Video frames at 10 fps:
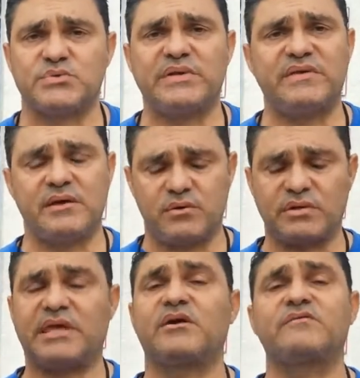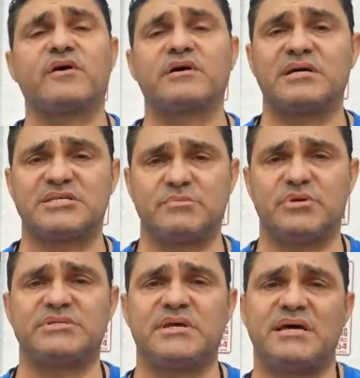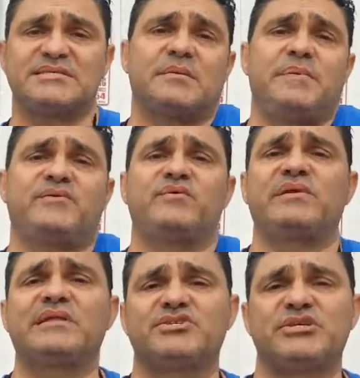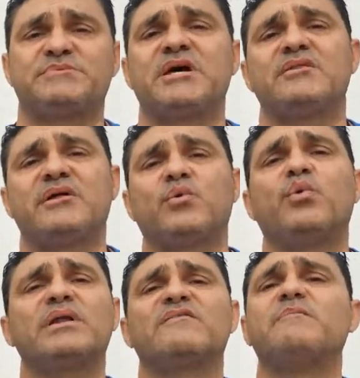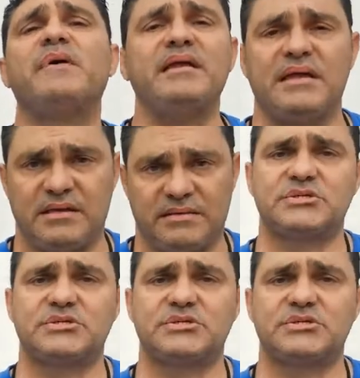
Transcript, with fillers: We take good care of our customers as compared to dealerships, they're one of many.